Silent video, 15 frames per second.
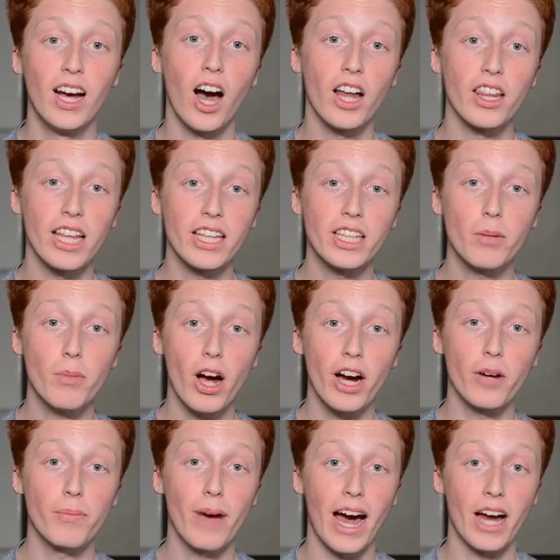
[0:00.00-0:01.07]
A lithium
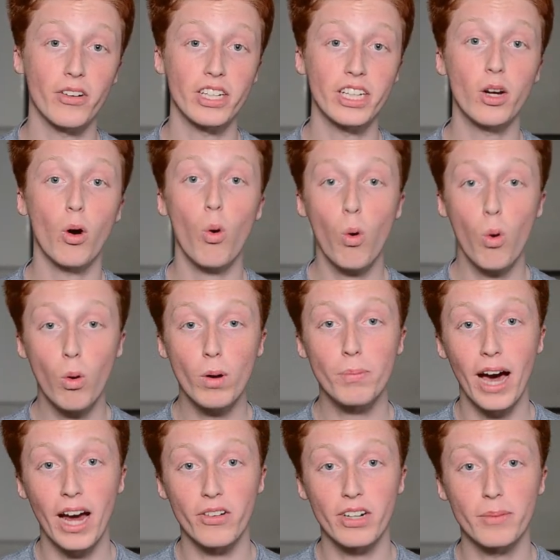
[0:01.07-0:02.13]
ion battery or
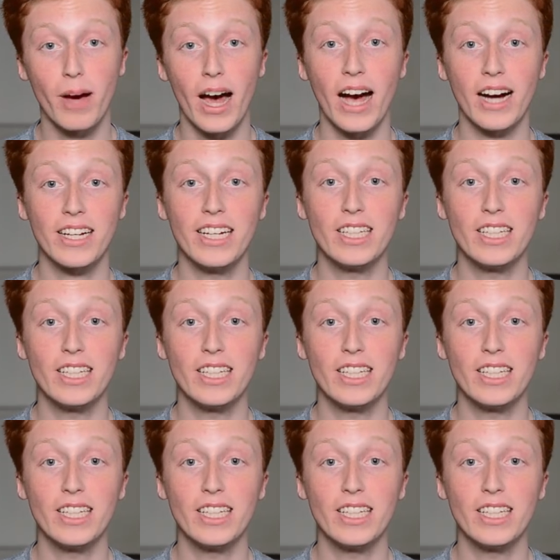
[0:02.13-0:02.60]
battery pack